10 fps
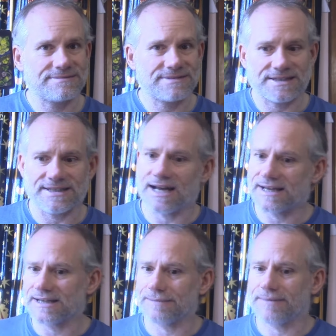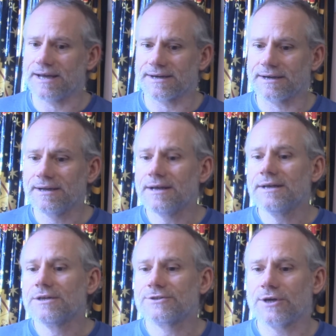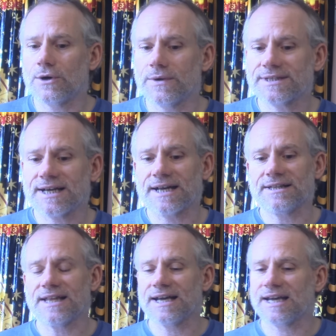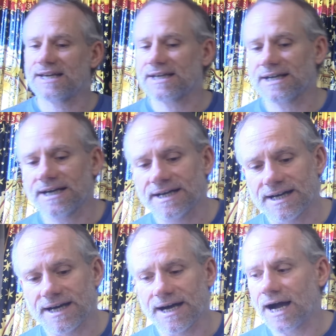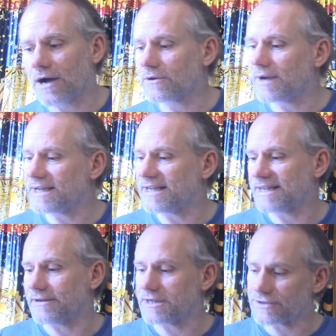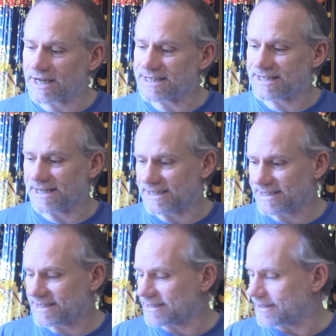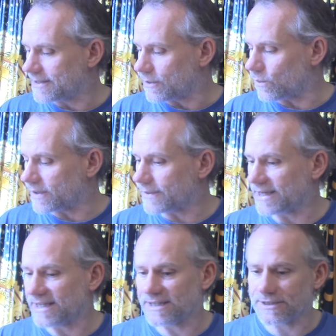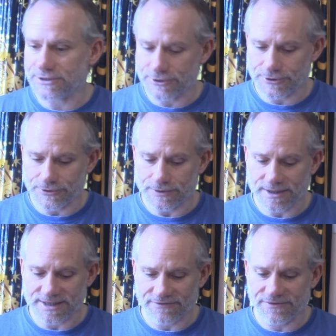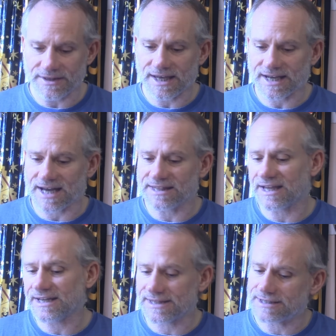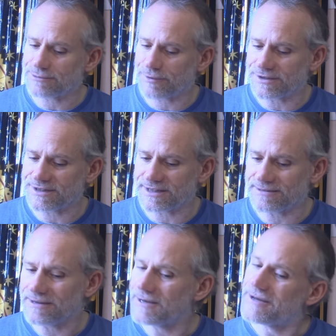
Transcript: It's not getting better. So it's kind of like how do I need to address this? What do I need to do? Because I feel like I like this person,